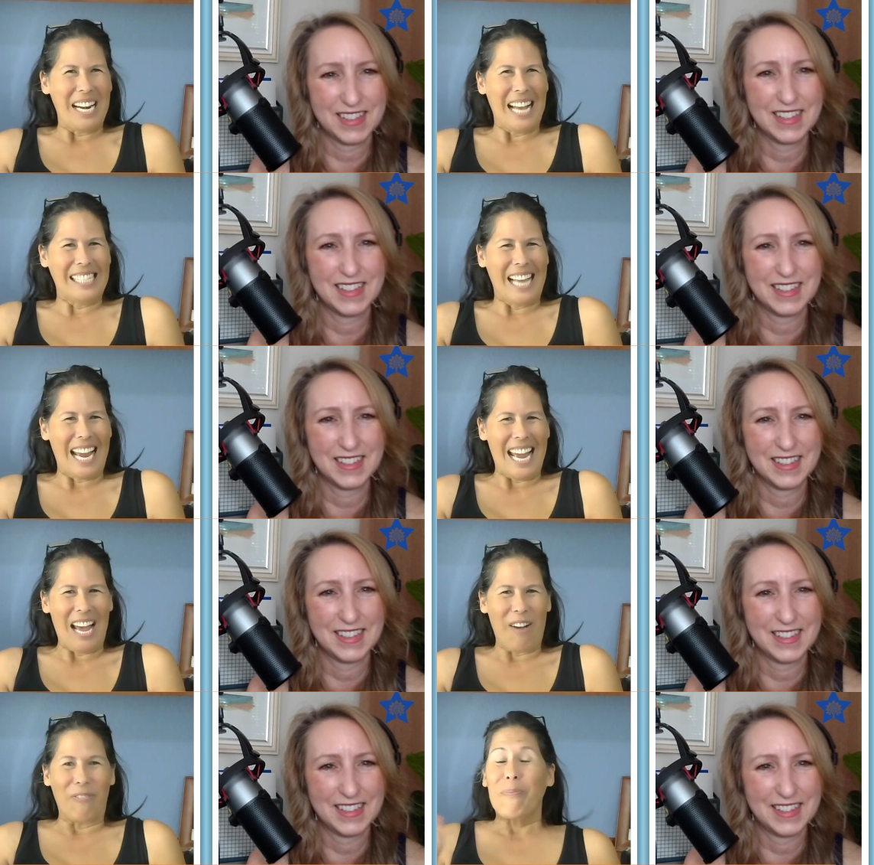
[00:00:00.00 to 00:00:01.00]
Speaker 1: did I
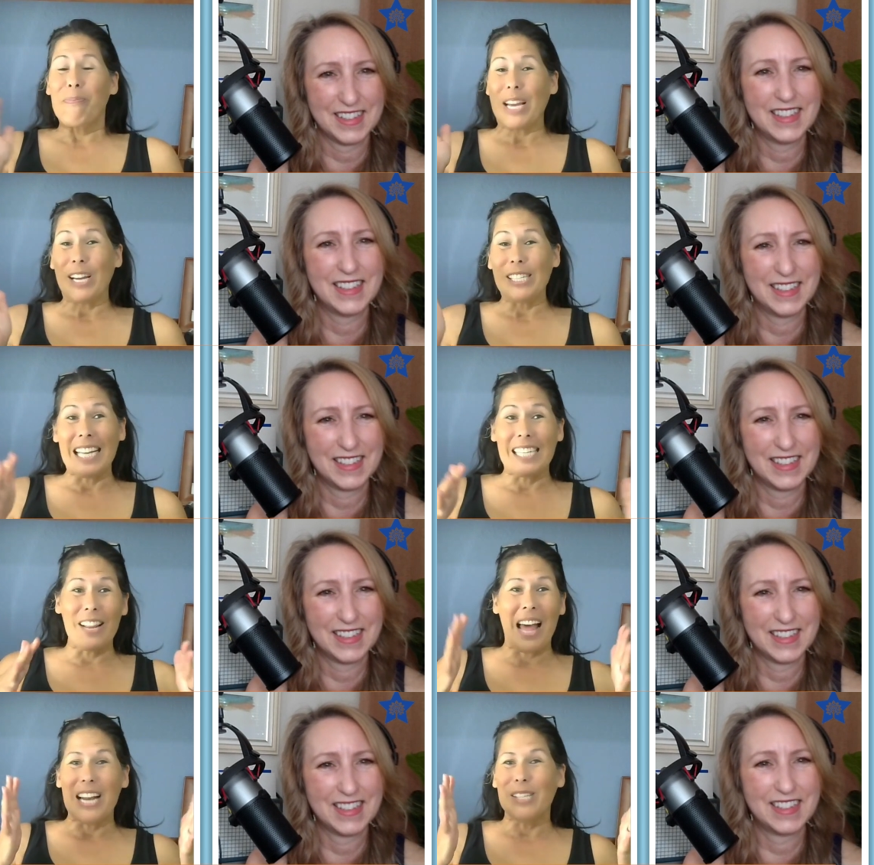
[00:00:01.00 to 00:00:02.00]
say if?" Because that
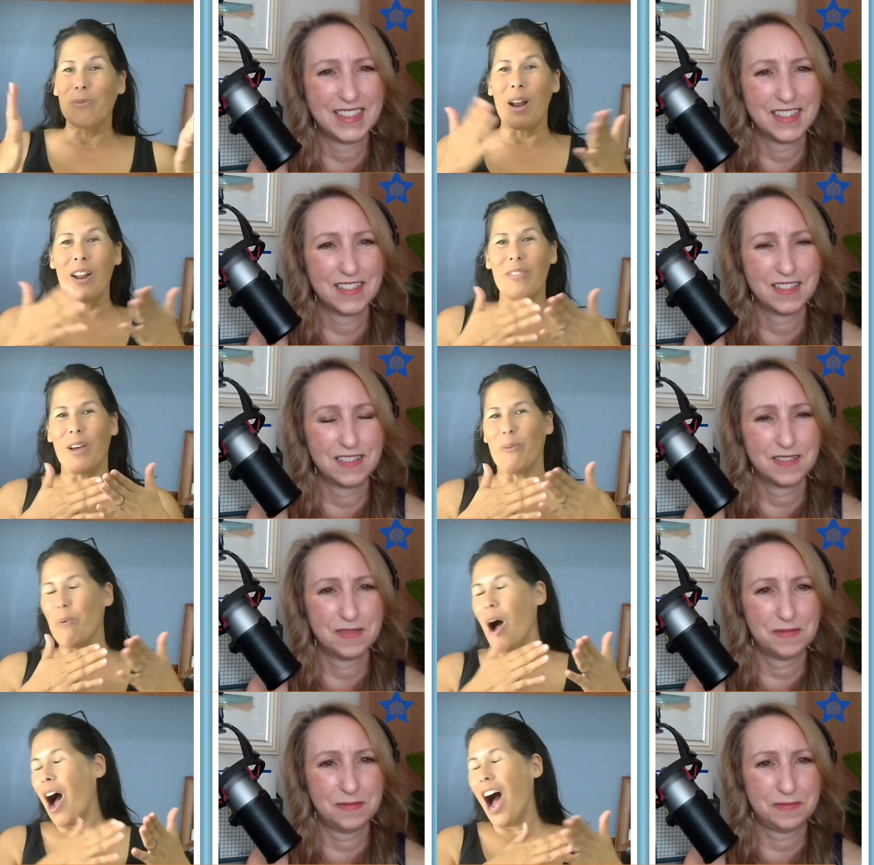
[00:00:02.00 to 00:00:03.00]
that is one of
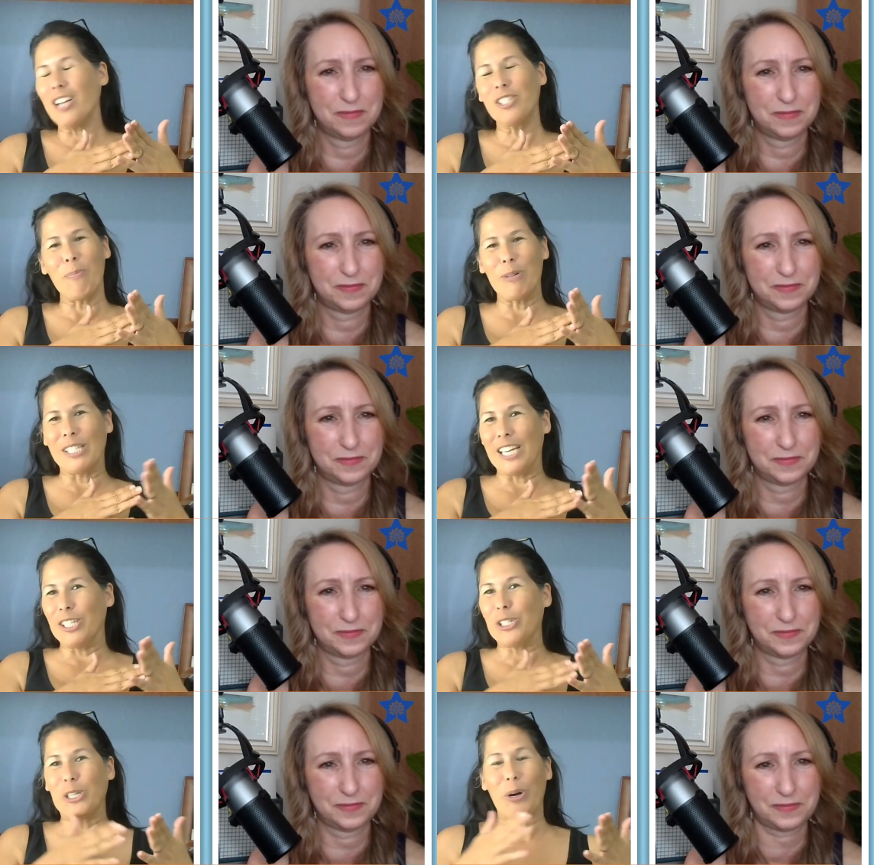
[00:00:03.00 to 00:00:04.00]
the hundred
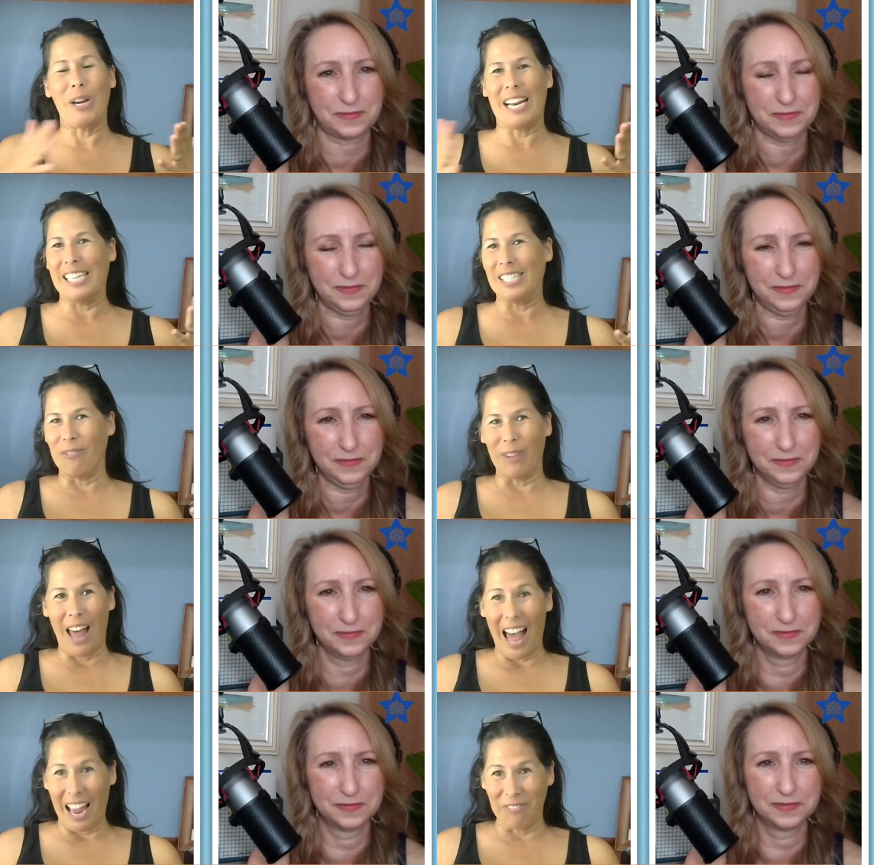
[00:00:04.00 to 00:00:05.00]
percent sureties of
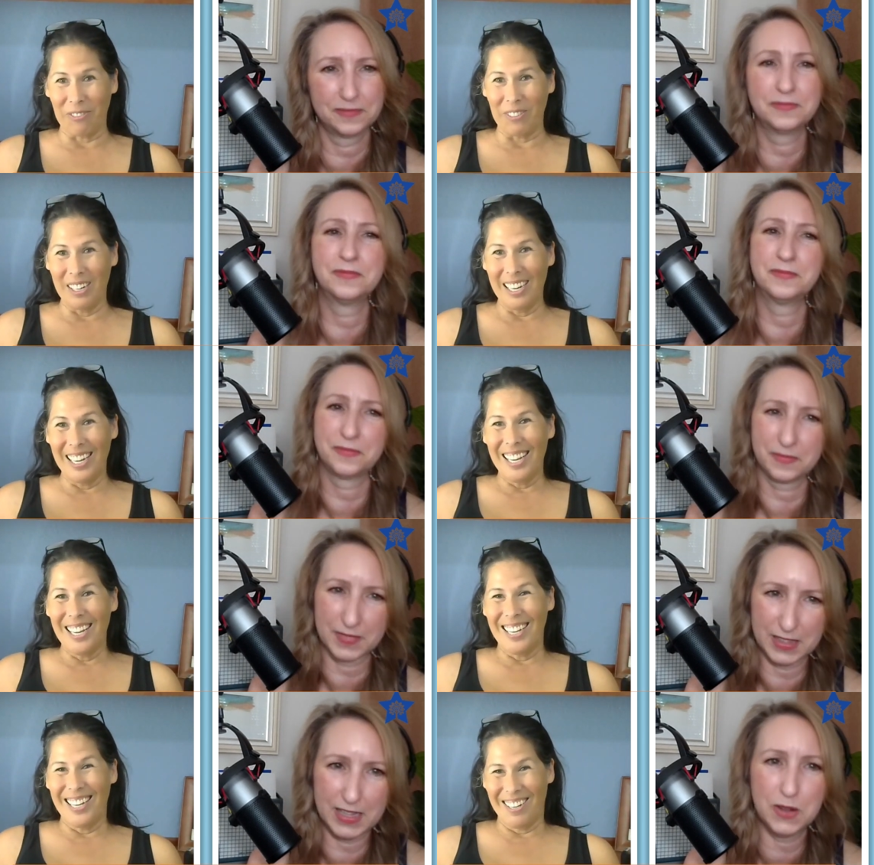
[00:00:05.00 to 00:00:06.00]
life.
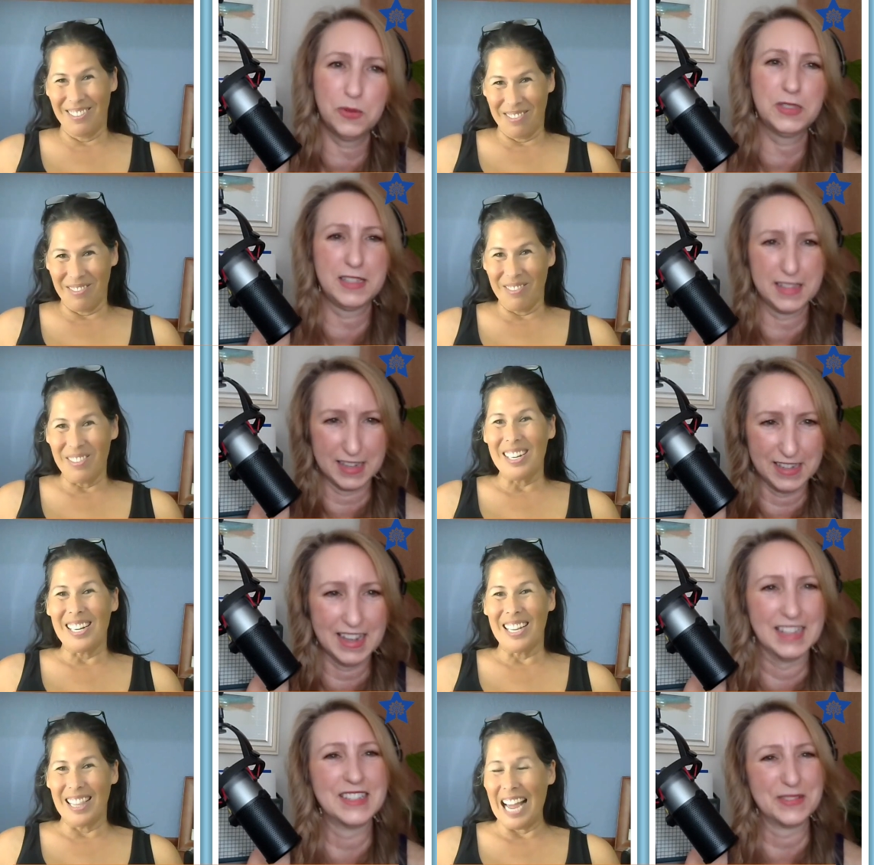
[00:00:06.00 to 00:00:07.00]
Speaker 2: The only thing,
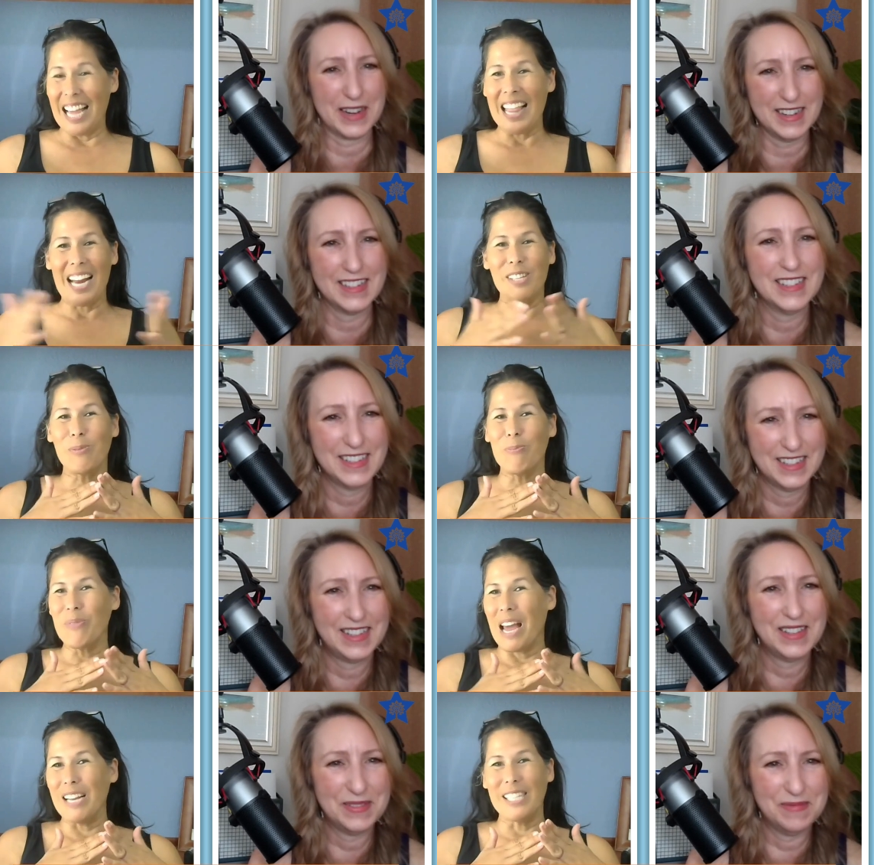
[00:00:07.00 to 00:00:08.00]
yes, right. That
Speaker 1: is
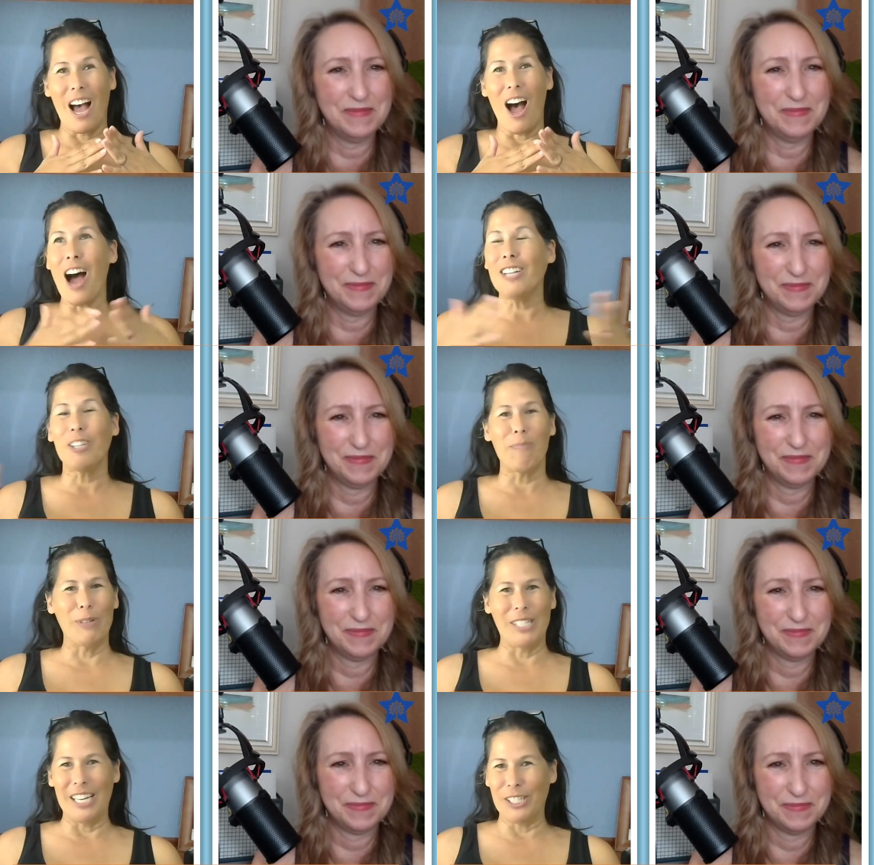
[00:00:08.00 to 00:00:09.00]
that is a hundred
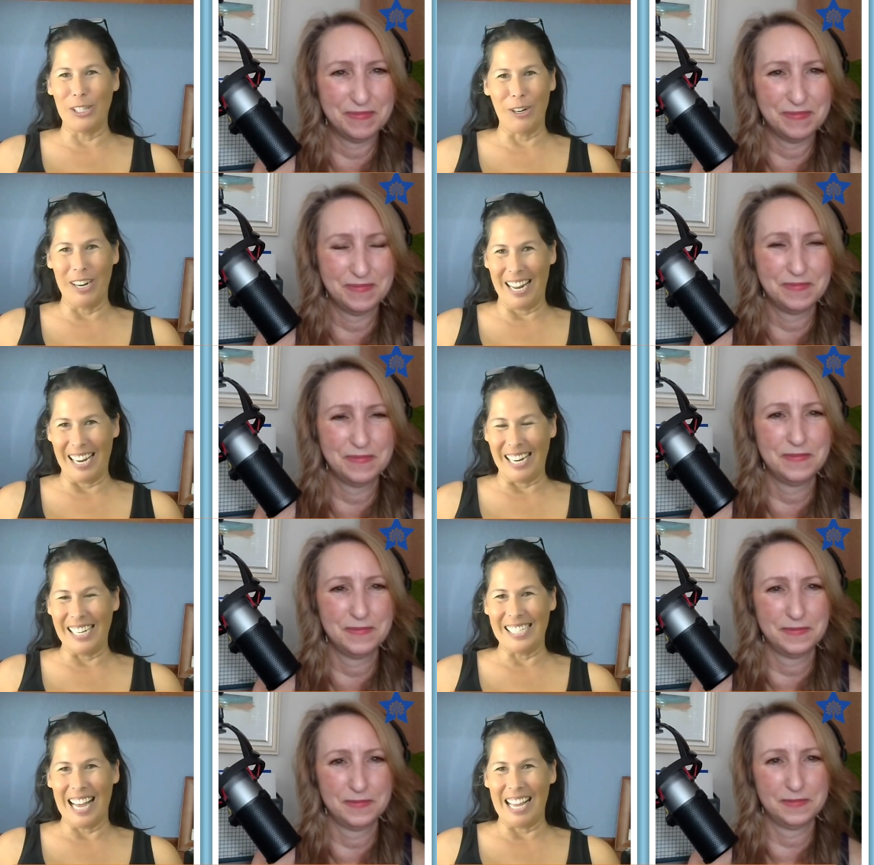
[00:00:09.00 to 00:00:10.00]
percent surety
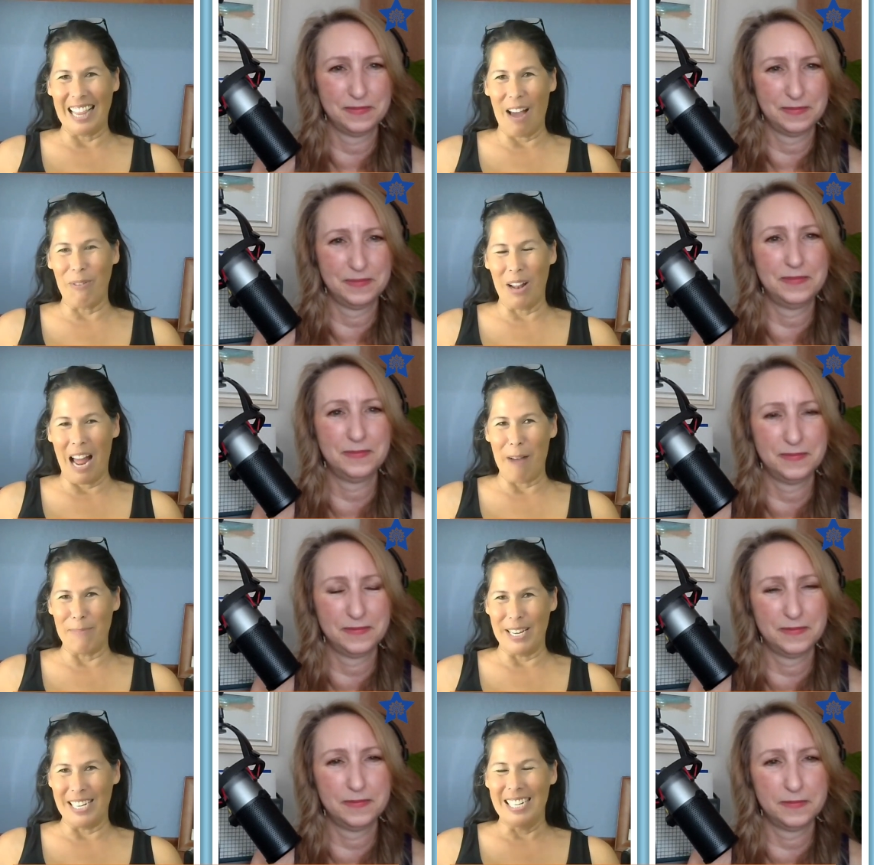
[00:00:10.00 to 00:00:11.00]
is that that will
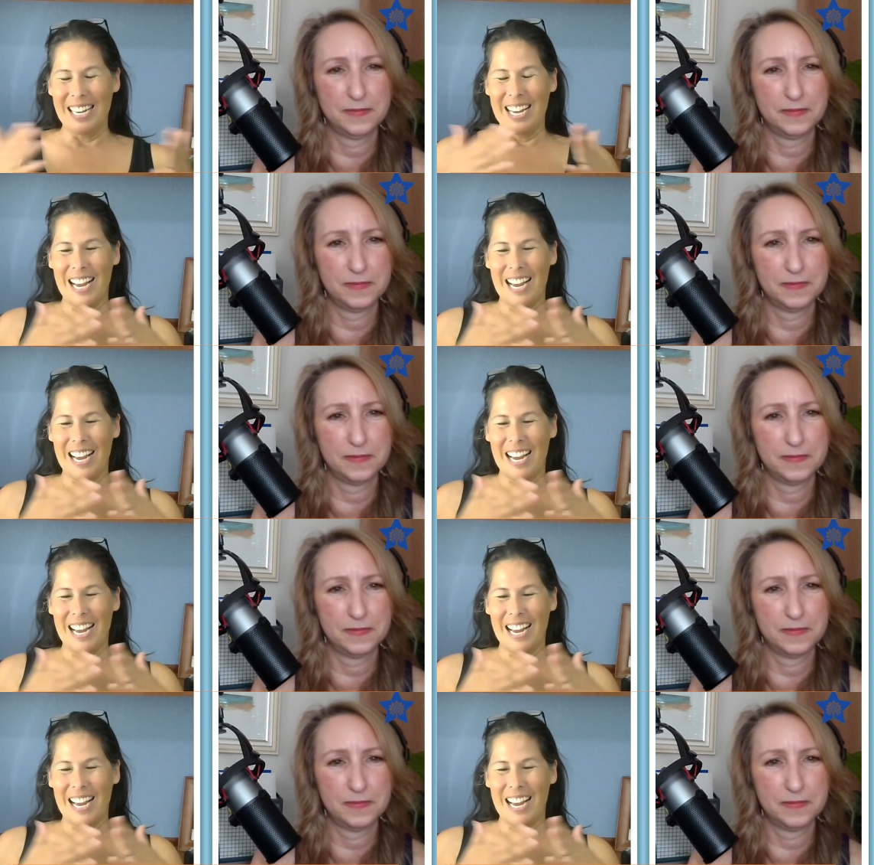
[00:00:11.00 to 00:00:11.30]
happen.